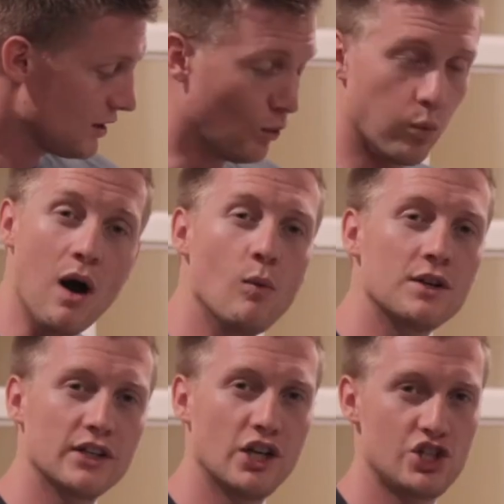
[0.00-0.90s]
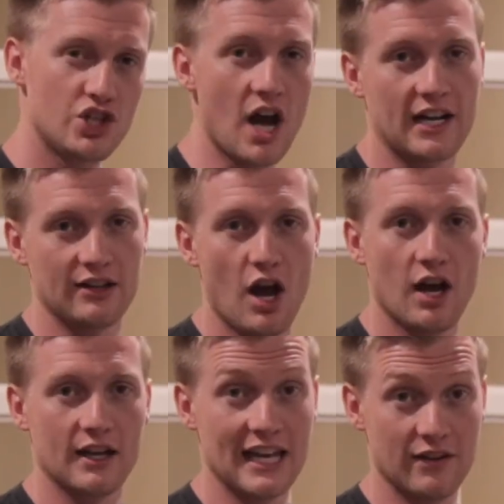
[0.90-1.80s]
what would a good shock and
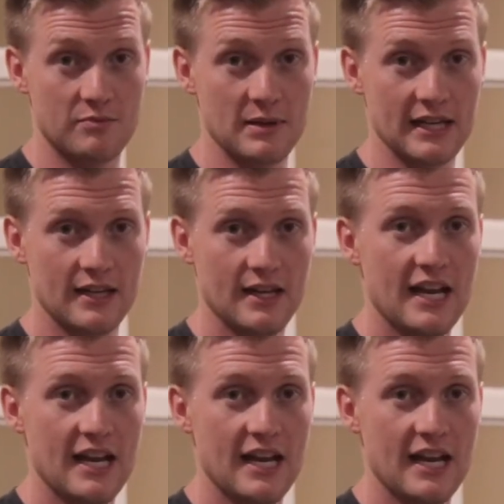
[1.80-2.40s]
awe gift be.